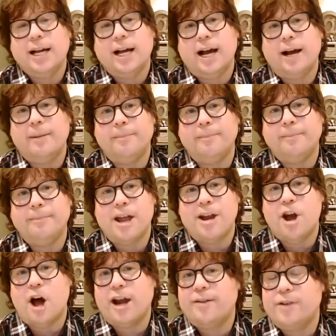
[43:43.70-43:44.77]
that
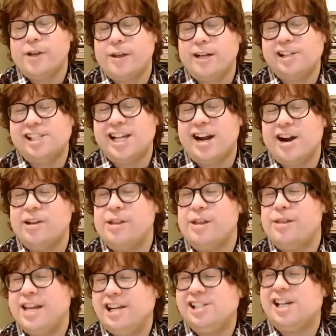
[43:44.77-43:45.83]
not everything is there, and the
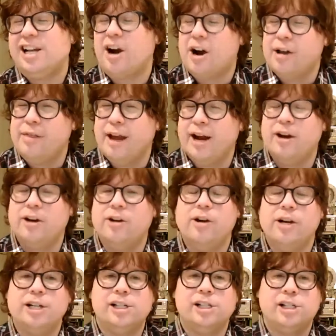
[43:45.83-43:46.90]
things that are there are
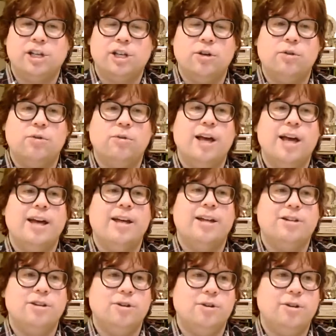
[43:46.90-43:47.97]
going to skew
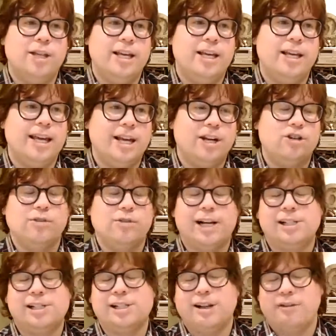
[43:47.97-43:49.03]
to the
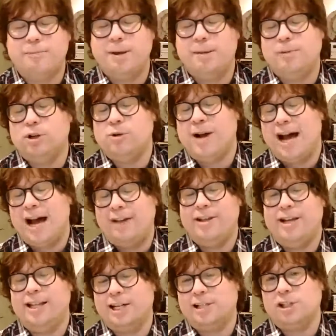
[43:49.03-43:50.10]
interests of people who had
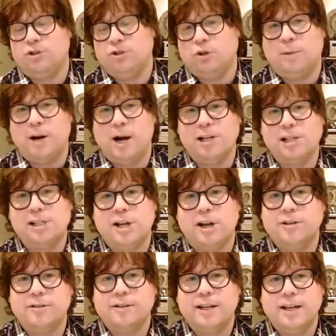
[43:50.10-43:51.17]
the Alexa toolbar
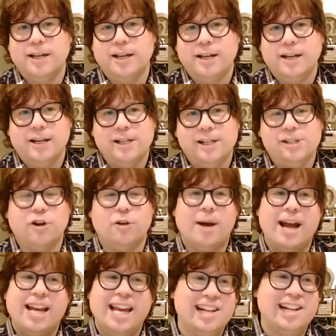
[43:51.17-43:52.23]
installed. So in
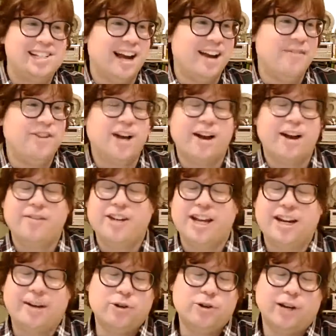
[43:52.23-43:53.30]
my case, I've dived
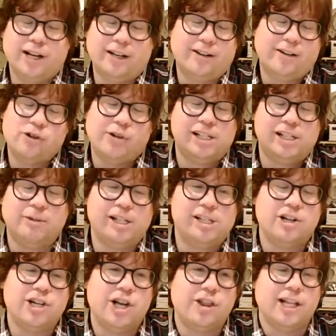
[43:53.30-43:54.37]
in, I'm doing some
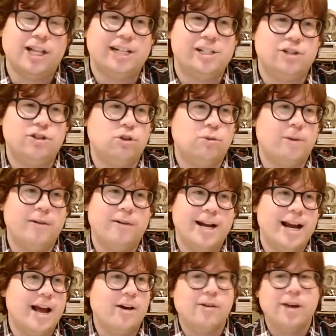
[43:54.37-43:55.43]
research on the Alexa toolbar
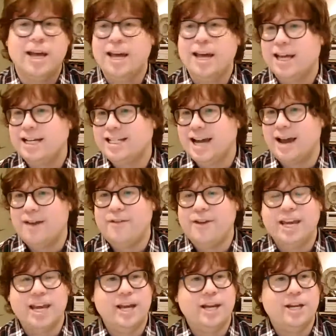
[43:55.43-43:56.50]
right now, diving
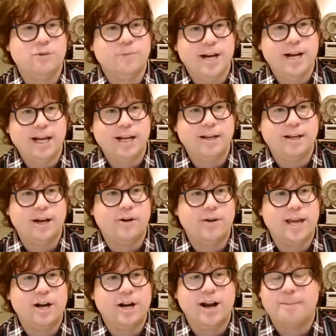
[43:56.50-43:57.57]
in, you're reading, you know,
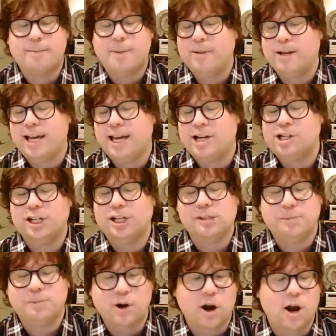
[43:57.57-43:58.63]
internet
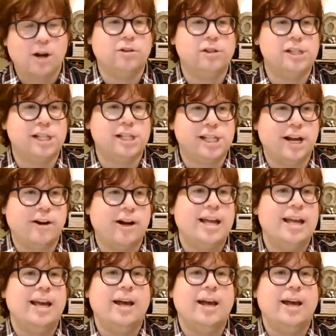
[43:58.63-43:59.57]
publications, periodicals, et cetera,